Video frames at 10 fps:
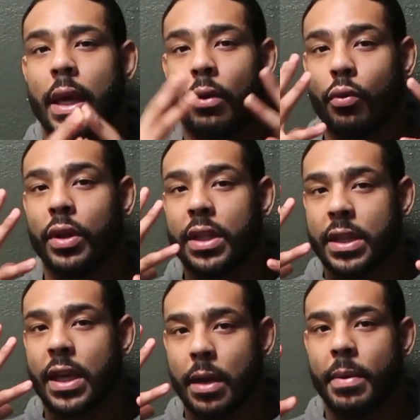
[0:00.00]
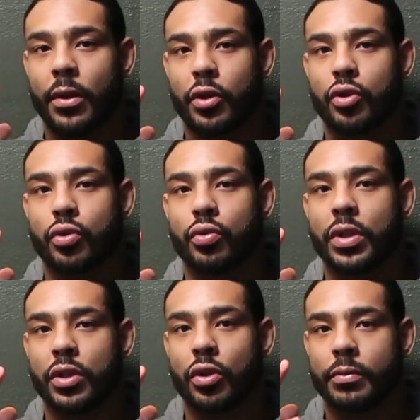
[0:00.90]
and really think about the
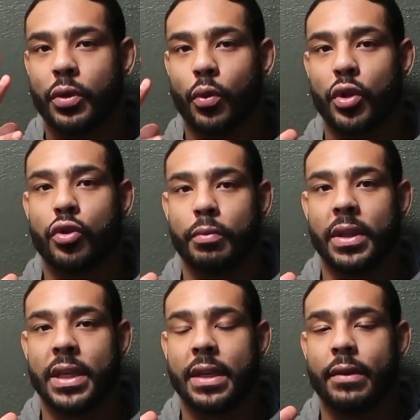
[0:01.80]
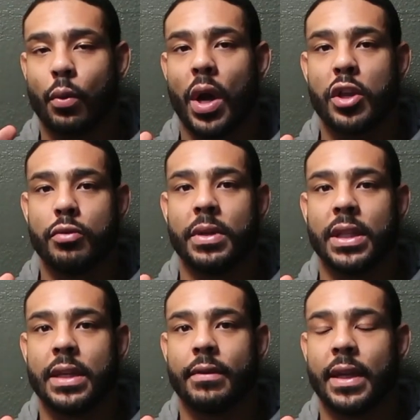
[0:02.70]
truth in terms of what you believe and why you
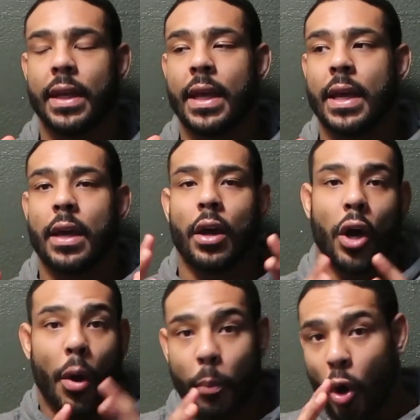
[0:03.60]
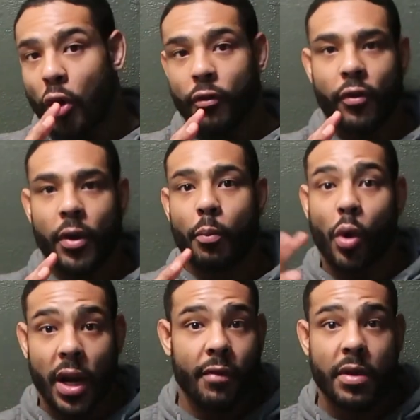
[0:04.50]
believe it, apart from
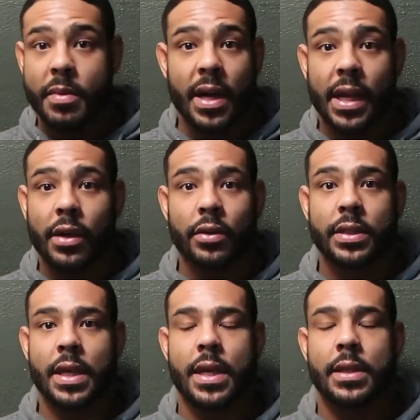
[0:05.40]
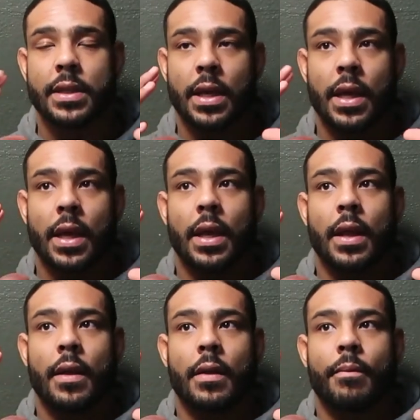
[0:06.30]
what everybody else says,
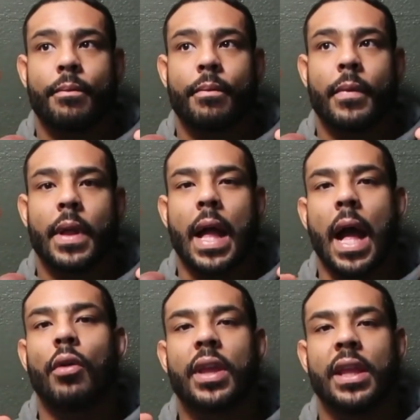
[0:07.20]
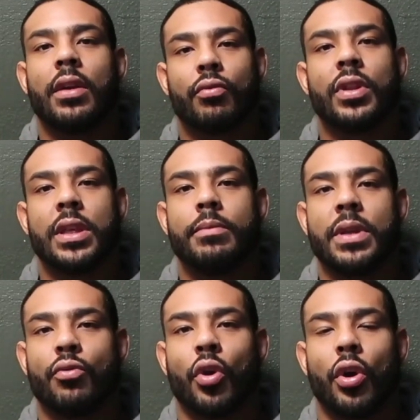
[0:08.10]
how can it really
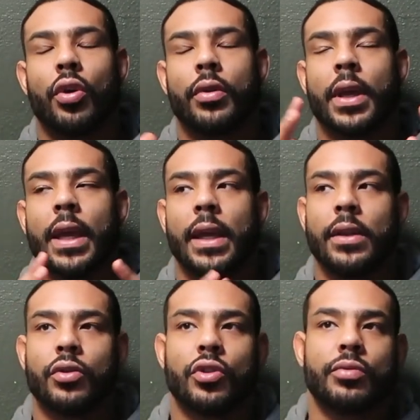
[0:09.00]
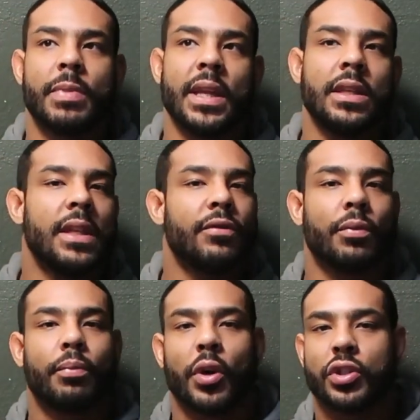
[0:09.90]
be wrong? And there's many
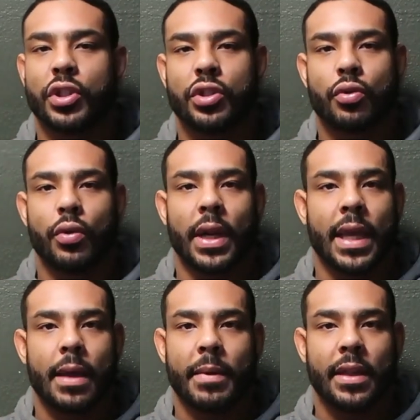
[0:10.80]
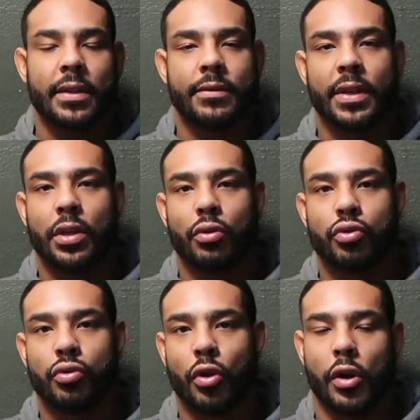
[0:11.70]
different parts of this coin. I can't make this video
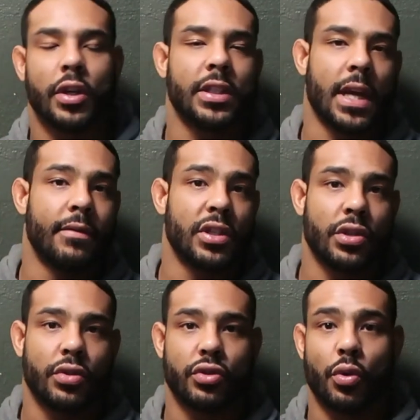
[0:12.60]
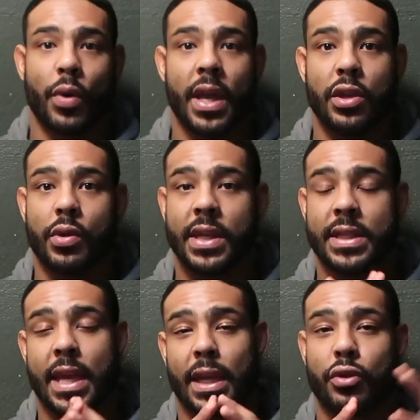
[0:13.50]
too long because obviously there's a way you can
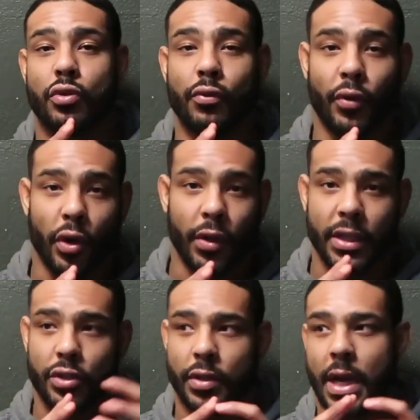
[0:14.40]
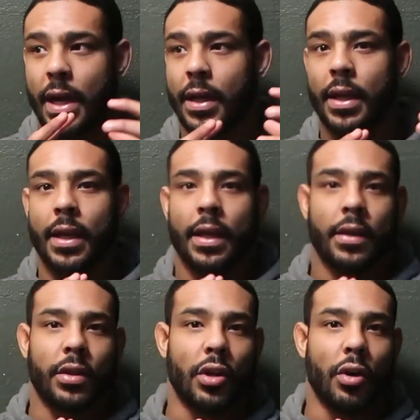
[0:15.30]
take it too far that you're not,
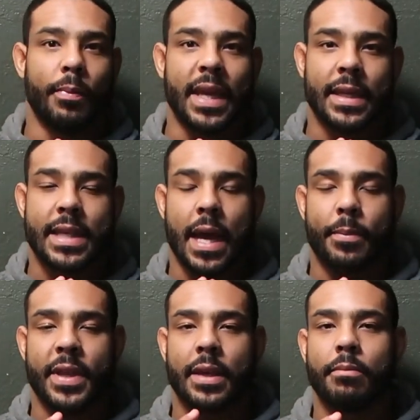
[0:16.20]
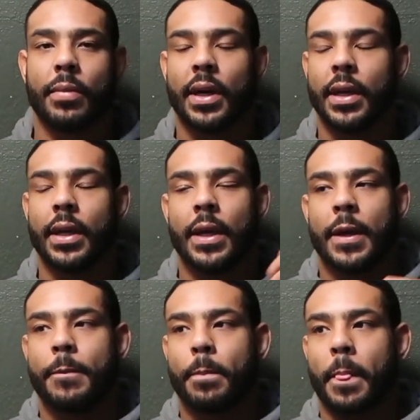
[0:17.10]
you know, being tapped in, but
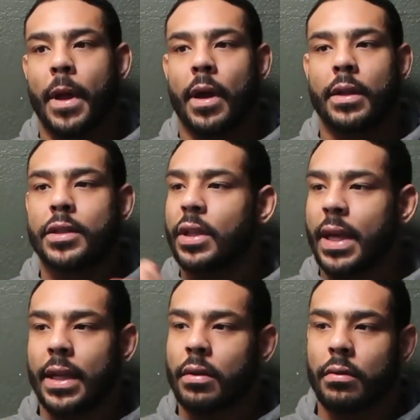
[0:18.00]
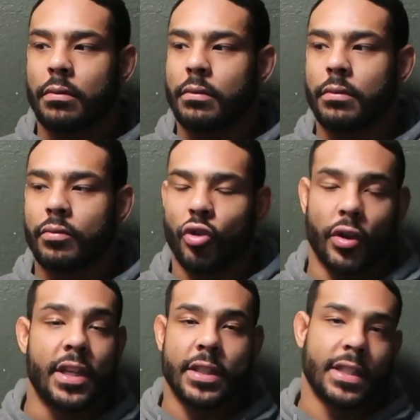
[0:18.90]
uh, to like,
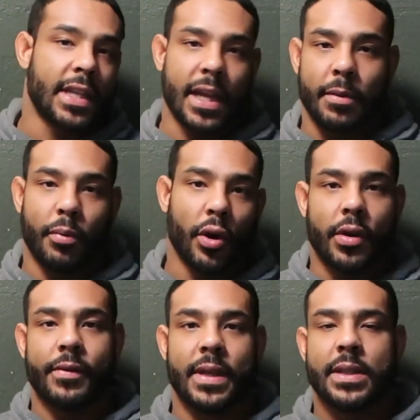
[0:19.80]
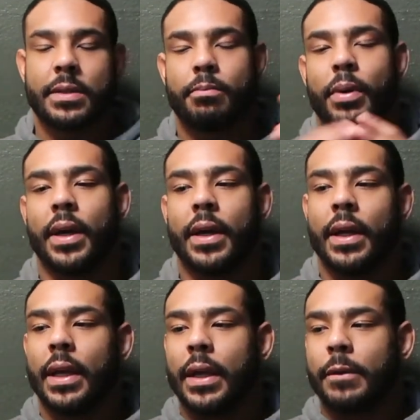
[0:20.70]
there is a second part of this, but